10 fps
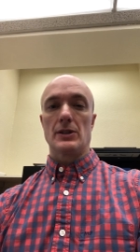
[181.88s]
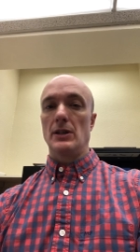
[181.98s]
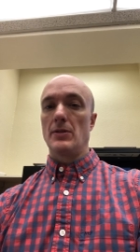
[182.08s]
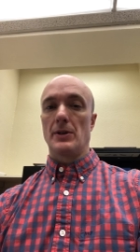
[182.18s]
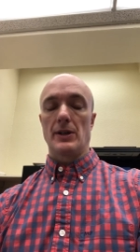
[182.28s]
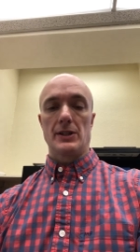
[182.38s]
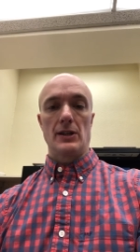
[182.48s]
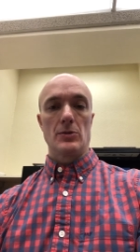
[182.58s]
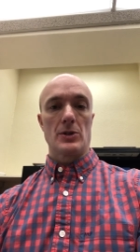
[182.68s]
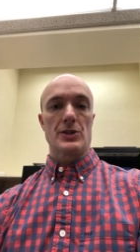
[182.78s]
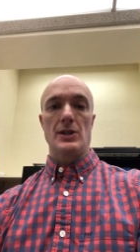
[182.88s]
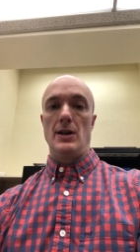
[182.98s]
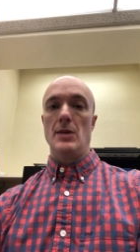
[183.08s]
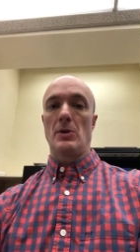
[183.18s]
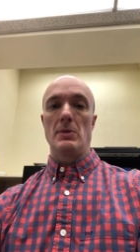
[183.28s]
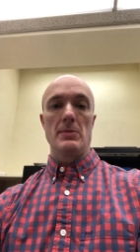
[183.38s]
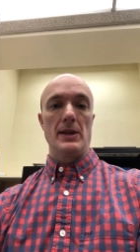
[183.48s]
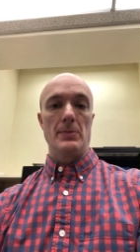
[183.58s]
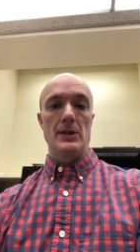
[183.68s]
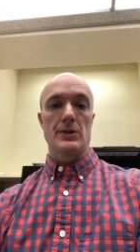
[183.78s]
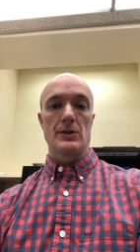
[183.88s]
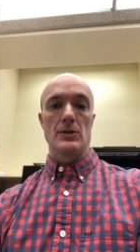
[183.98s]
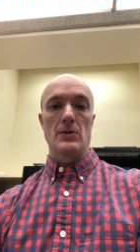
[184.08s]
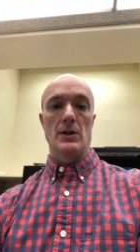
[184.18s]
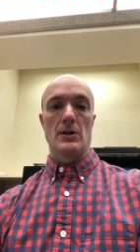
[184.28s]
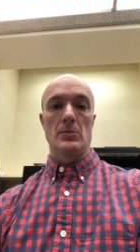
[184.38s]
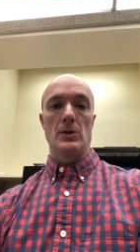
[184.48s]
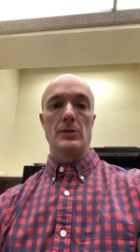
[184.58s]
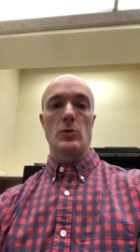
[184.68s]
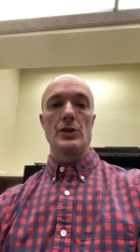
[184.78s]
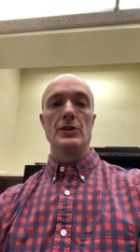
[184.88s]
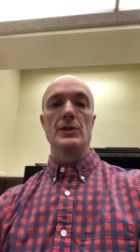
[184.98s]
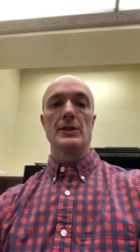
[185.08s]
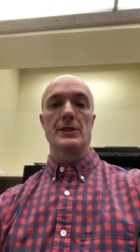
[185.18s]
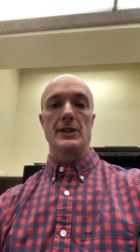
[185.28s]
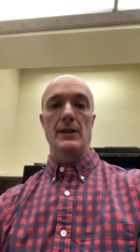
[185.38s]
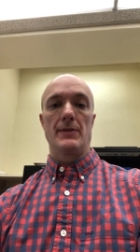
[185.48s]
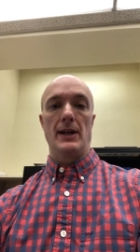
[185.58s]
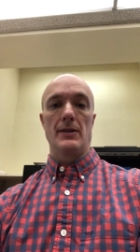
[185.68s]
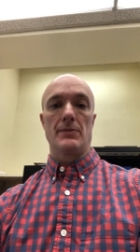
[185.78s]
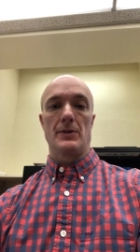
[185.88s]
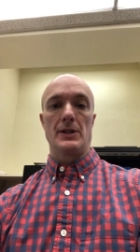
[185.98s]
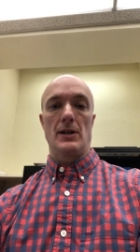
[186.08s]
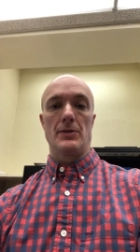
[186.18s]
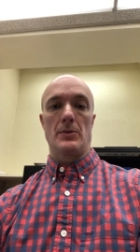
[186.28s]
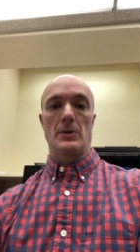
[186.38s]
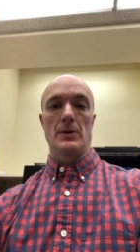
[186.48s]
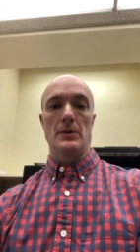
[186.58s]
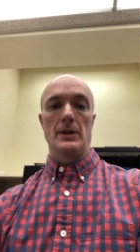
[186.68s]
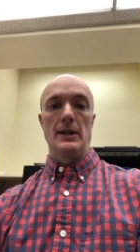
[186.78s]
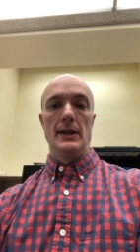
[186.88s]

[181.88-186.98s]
either going to take too much time or maybe that patient's too irritable where you can save that for down the road.